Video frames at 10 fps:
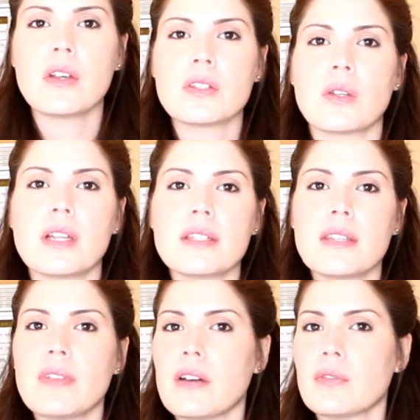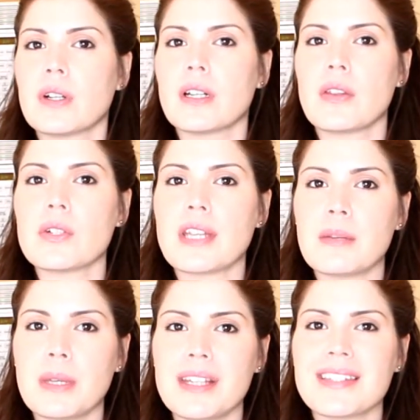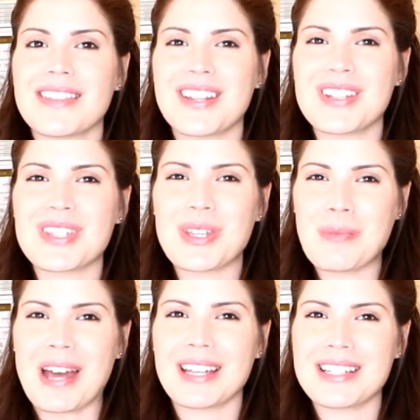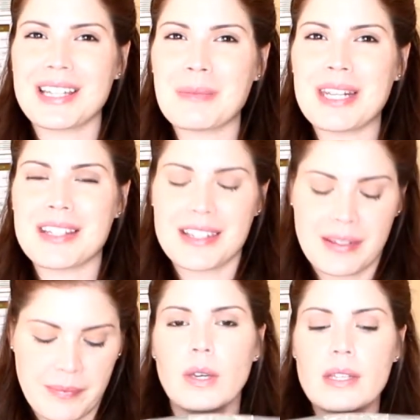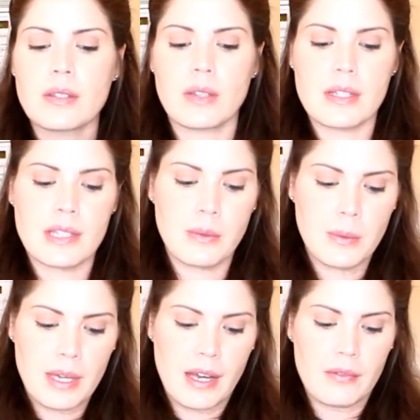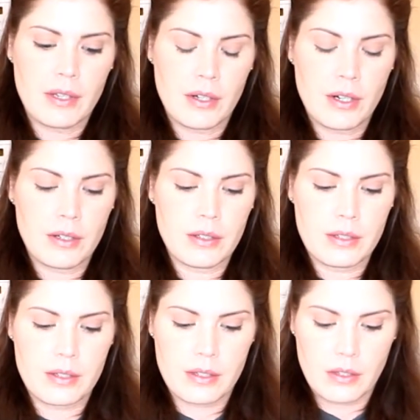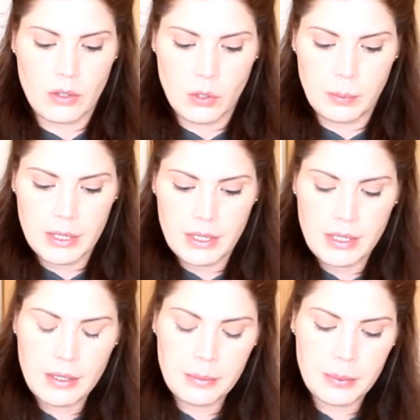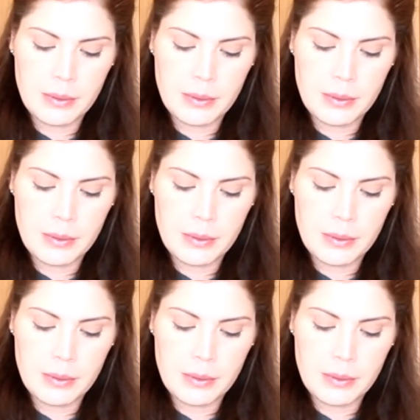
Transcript: So let's leave that for another 10 minutes, and then I'll see you back in 10 minutes. Okay, so let's see what we have here. Let's open it up.